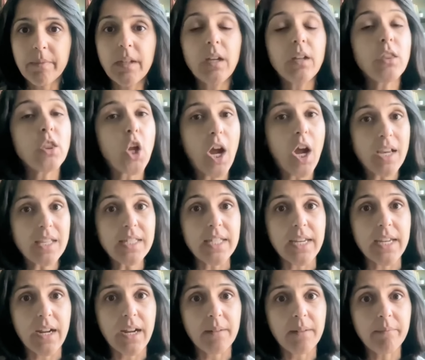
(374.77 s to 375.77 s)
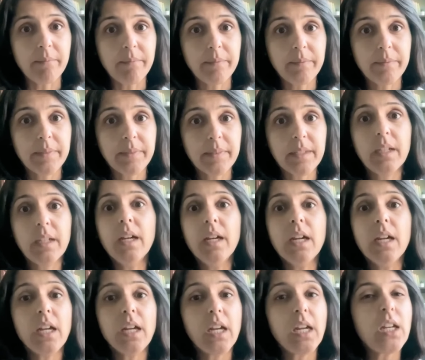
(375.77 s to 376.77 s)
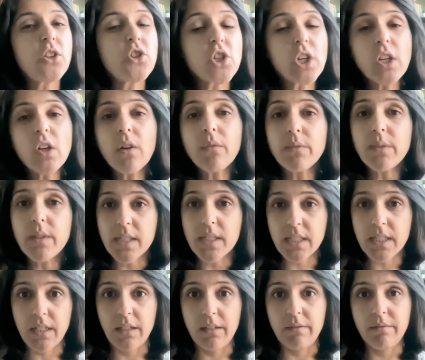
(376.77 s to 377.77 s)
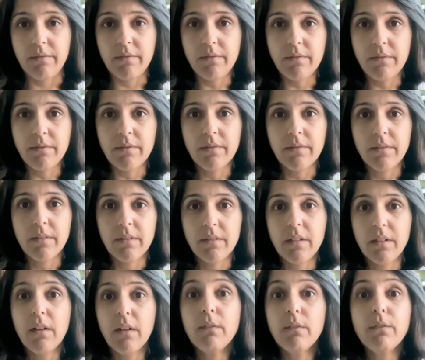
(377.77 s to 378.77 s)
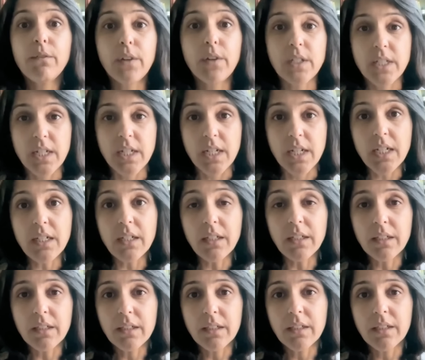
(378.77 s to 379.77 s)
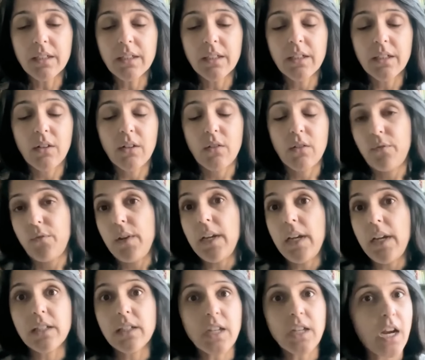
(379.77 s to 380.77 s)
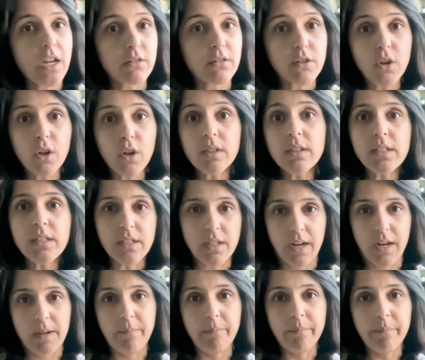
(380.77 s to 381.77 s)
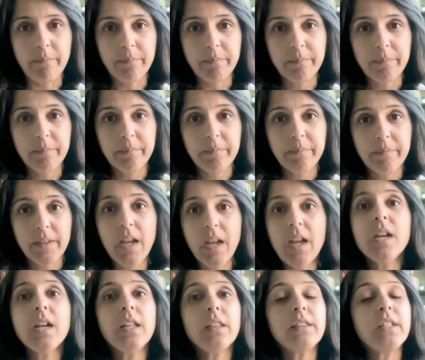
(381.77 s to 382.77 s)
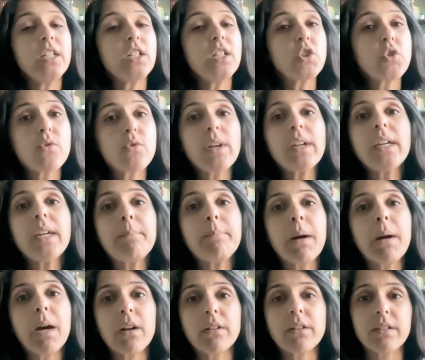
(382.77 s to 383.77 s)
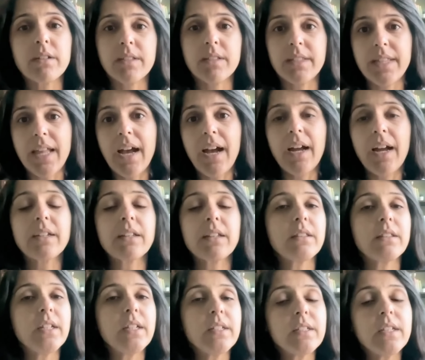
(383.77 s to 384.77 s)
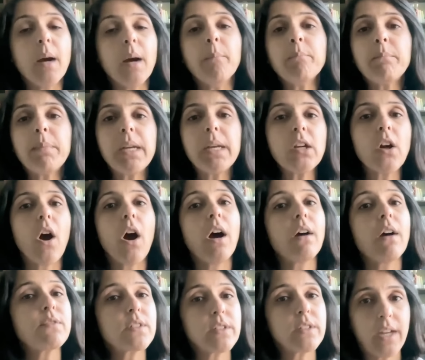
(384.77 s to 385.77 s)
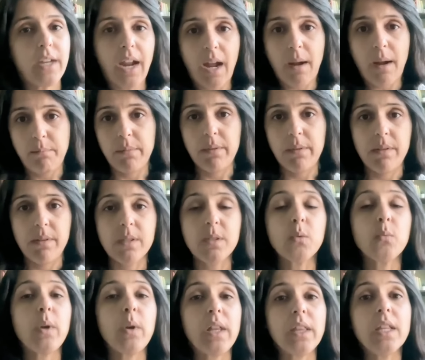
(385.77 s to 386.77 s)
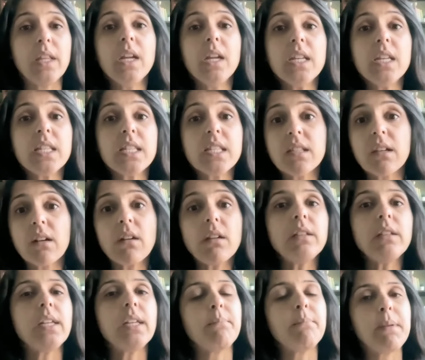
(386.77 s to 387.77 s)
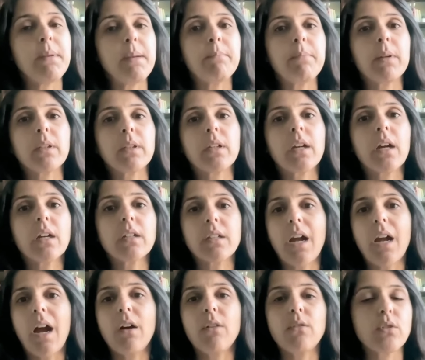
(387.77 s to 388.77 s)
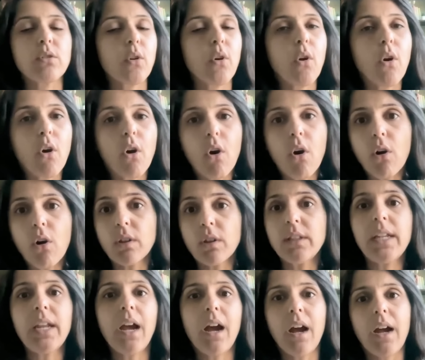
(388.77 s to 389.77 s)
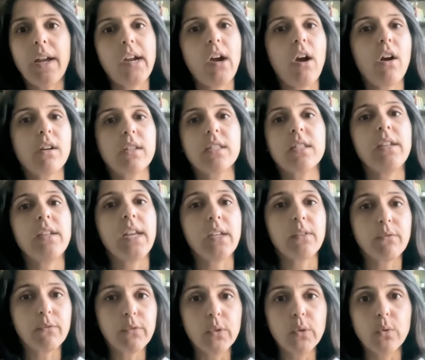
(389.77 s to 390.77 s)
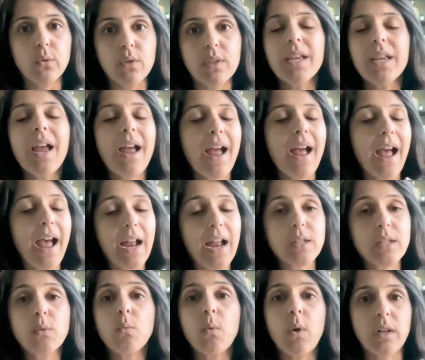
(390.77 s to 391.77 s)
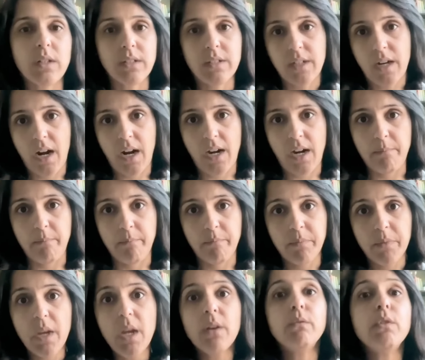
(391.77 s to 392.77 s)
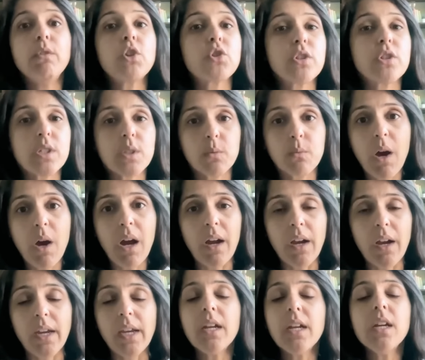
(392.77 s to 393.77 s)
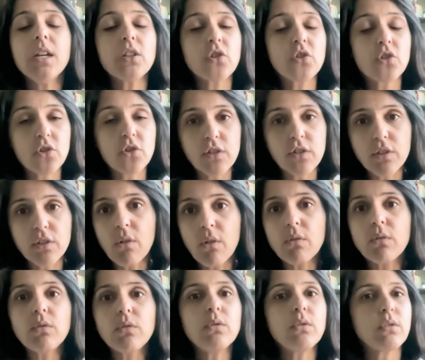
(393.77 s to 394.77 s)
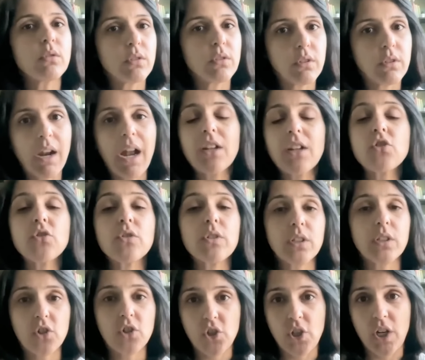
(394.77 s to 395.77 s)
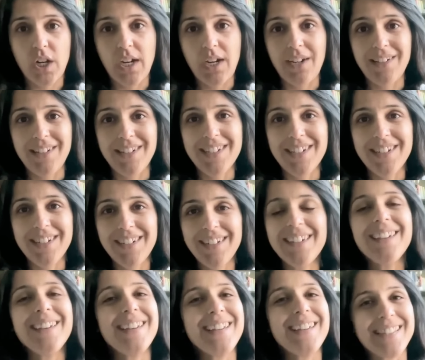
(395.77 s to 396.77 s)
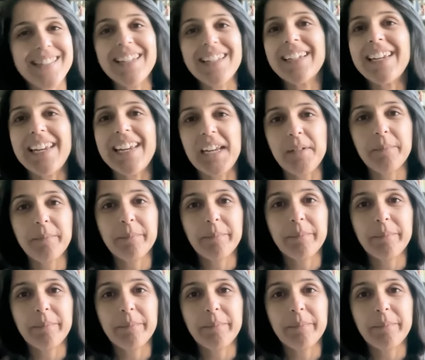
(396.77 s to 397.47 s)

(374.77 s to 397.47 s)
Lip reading: nausea, itching of the skin, fatigue, or feeling tired all the time. The tricky part is that the dumping often happens when suddenly people cut out all the high oxalate foods at one time, which is why slow, gradual change is the key.